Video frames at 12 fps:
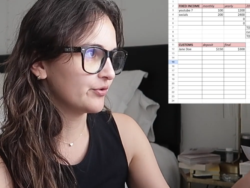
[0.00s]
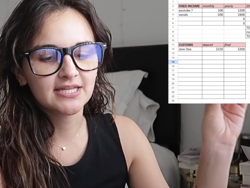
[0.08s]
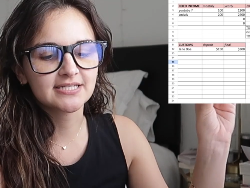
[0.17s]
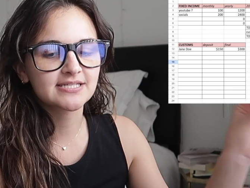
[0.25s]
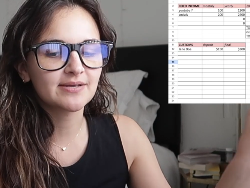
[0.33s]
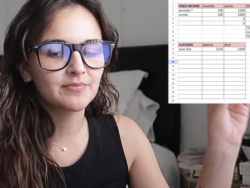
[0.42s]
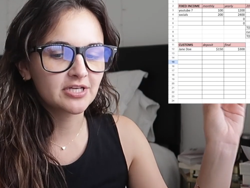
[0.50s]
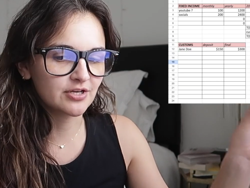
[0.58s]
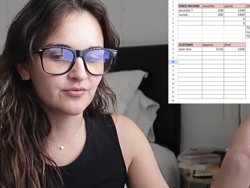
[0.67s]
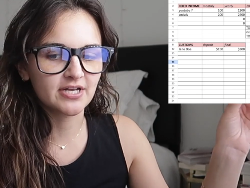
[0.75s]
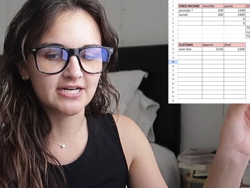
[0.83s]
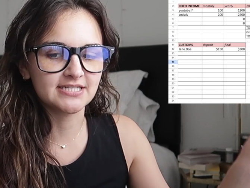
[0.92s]
This is something new
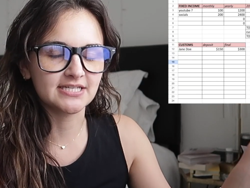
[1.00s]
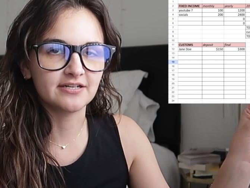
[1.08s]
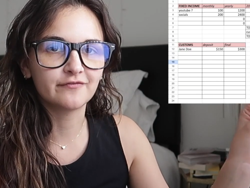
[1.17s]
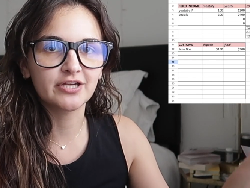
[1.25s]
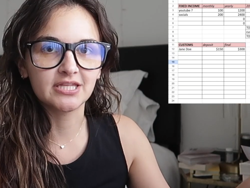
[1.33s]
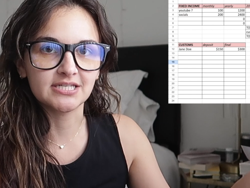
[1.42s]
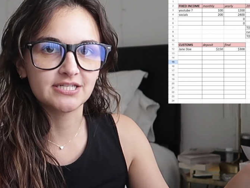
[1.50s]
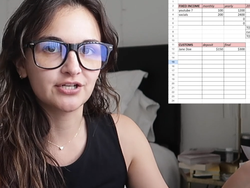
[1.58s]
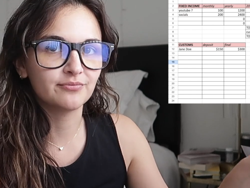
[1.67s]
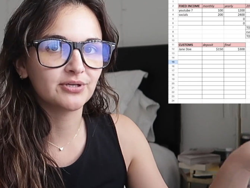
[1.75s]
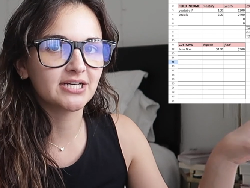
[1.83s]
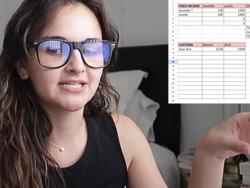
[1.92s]
that I did for this
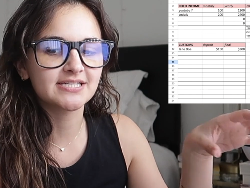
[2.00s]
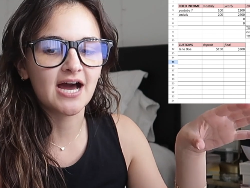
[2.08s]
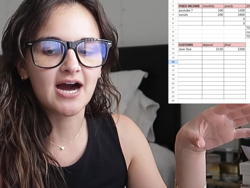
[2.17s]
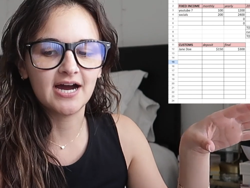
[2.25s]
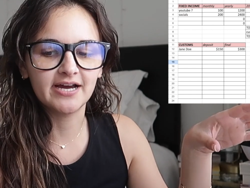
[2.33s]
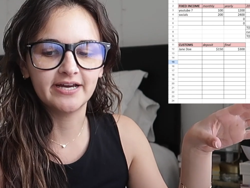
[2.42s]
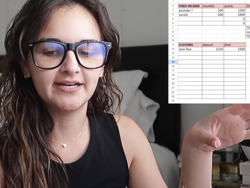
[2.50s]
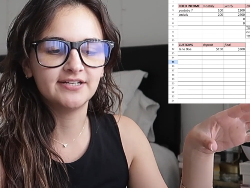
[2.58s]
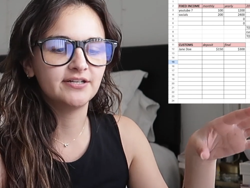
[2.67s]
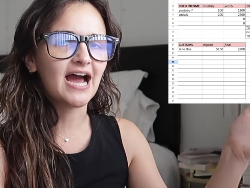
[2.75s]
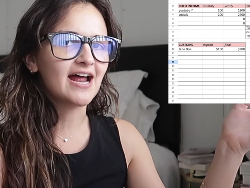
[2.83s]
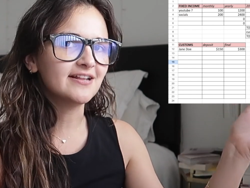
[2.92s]
year because I
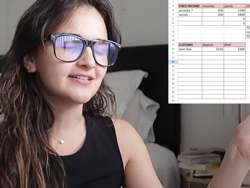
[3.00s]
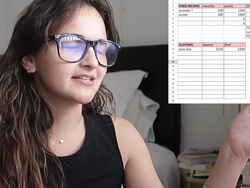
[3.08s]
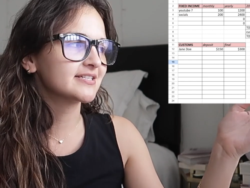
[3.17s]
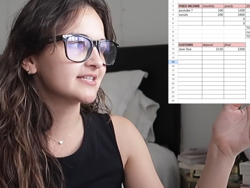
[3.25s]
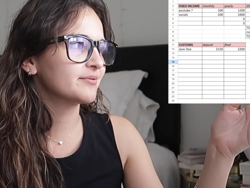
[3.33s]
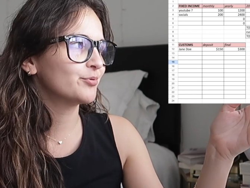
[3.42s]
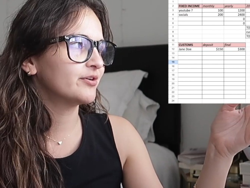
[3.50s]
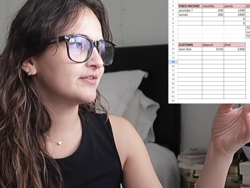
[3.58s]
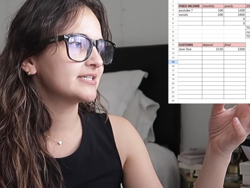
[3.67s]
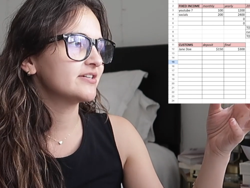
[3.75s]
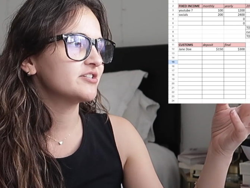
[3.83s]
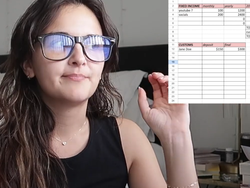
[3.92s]
hadn't done this in the
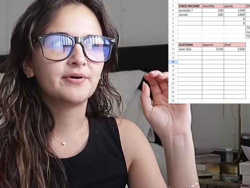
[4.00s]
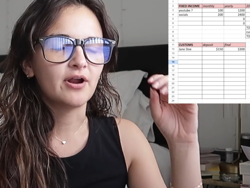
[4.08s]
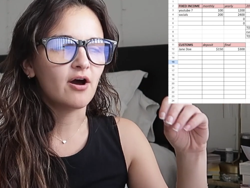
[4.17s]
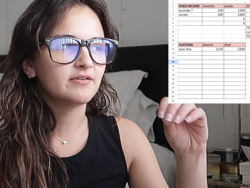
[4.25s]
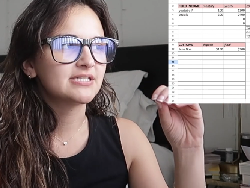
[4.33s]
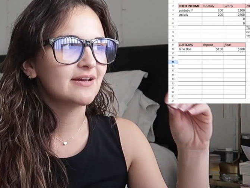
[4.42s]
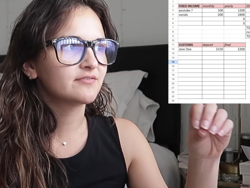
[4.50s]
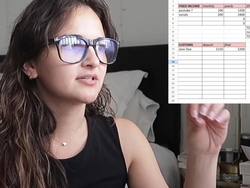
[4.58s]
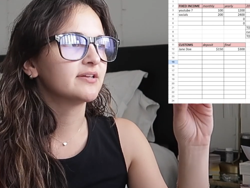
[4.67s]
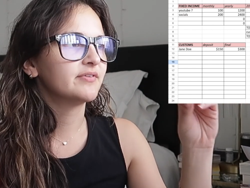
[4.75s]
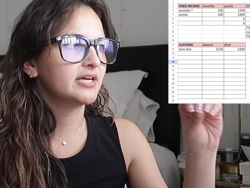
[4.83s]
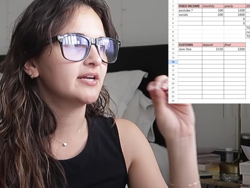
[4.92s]
previous years, but obviously after
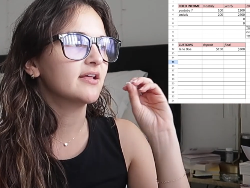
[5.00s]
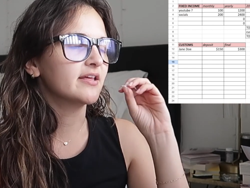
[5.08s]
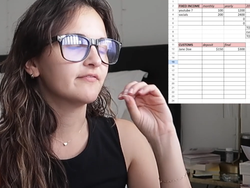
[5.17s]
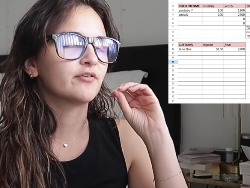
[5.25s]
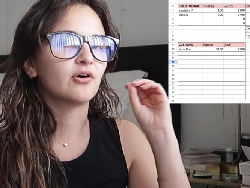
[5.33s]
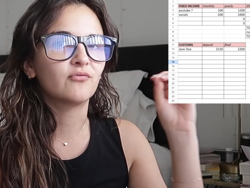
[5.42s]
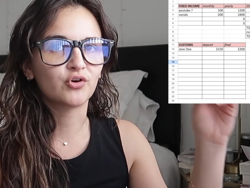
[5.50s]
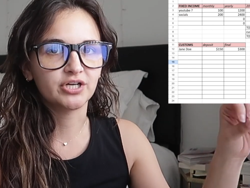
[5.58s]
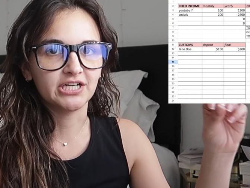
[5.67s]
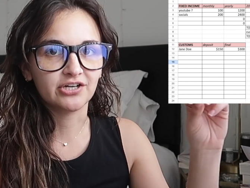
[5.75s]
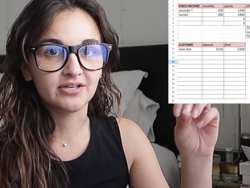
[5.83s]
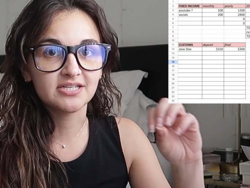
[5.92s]
living in LA for over a
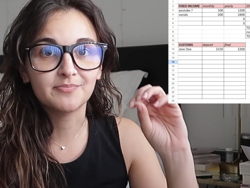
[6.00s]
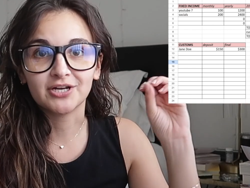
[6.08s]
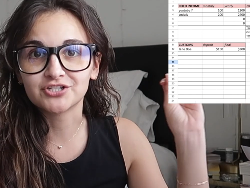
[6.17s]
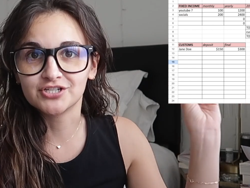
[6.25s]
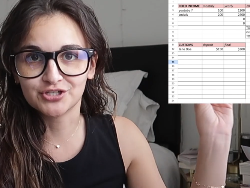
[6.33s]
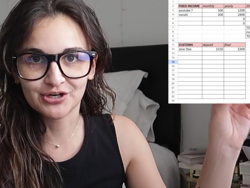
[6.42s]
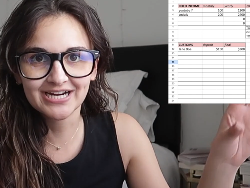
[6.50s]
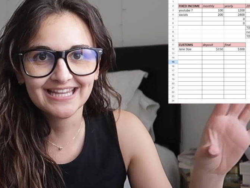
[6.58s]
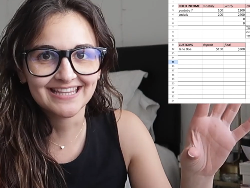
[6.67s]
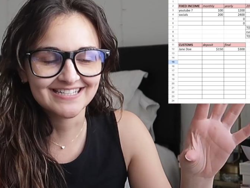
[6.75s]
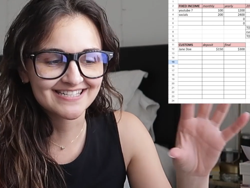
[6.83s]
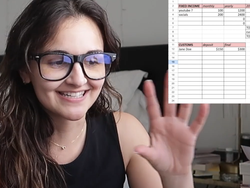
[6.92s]
year, and especially during
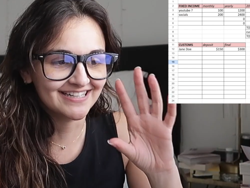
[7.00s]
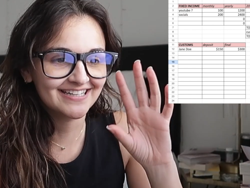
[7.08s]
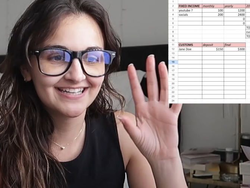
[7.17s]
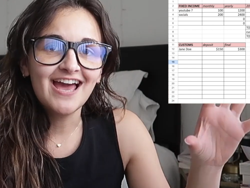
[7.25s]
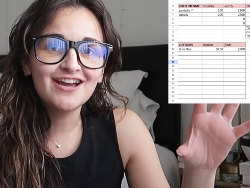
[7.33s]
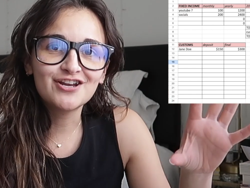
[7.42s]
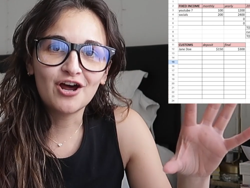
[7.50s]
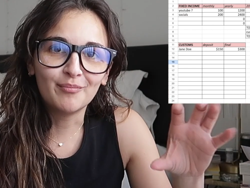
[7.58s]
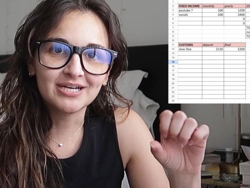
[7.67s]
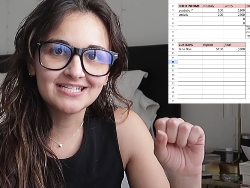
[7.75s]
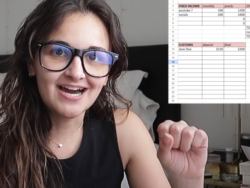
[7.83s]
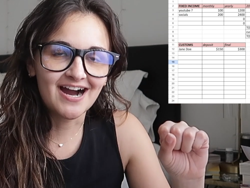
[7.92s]
this like
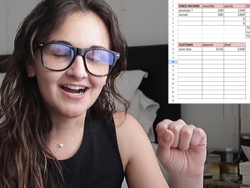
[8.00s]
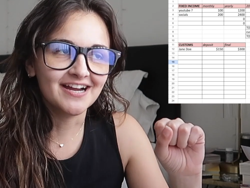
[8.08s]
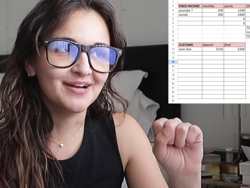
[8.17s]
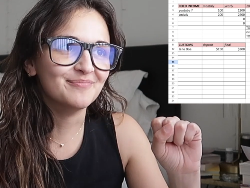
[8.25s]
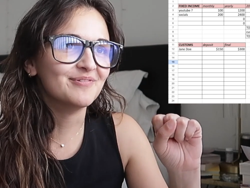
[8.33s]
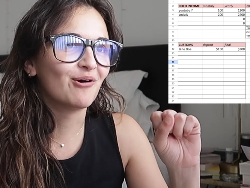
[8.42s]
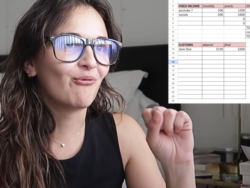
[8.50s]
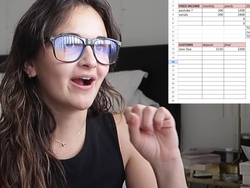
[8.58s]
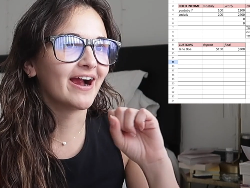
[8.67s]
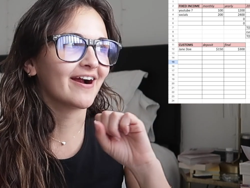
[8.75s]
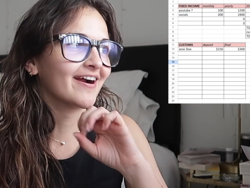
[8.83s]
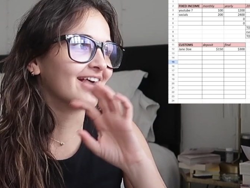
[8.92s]
economic time
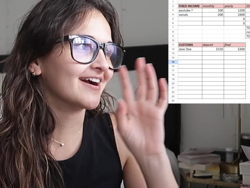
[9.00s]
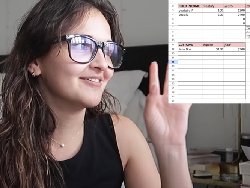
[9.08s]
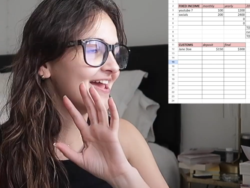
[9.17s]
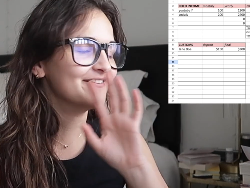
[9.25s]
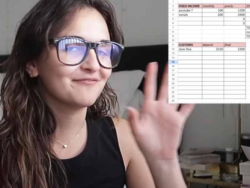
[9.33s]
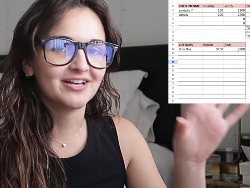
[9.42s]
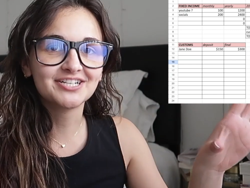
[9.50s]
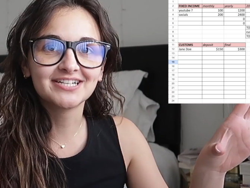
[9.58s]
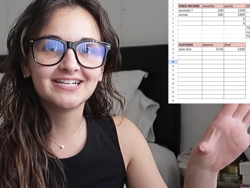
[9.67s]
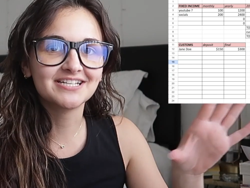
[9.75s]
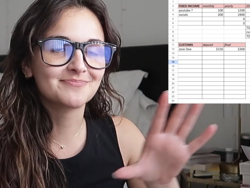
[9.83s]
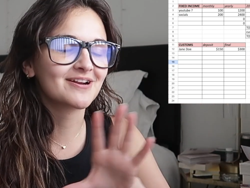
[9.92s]
where inflation
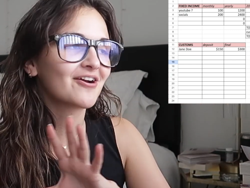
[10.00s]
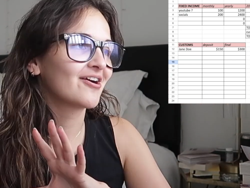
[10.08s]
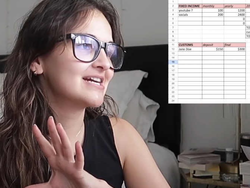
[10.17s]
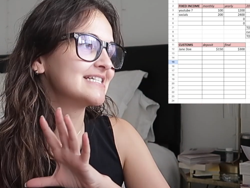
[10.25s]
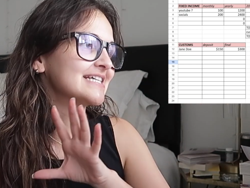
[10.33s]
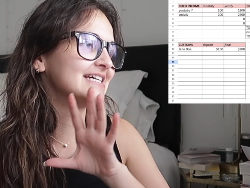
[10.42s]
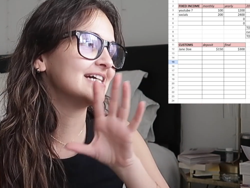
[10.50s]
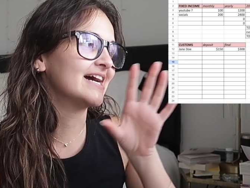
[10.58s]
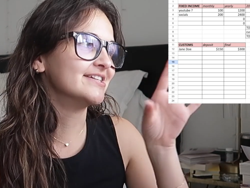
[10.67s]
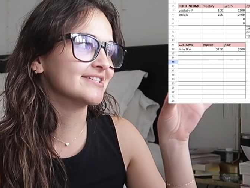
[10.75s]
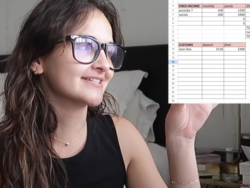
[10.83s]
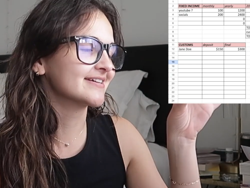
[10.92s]
has been crazy
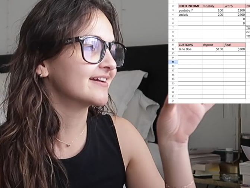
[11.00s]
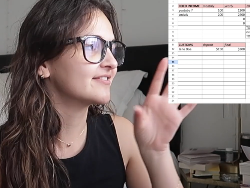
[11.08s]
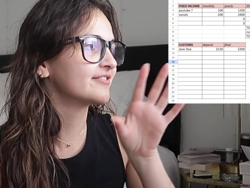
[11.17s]
and just like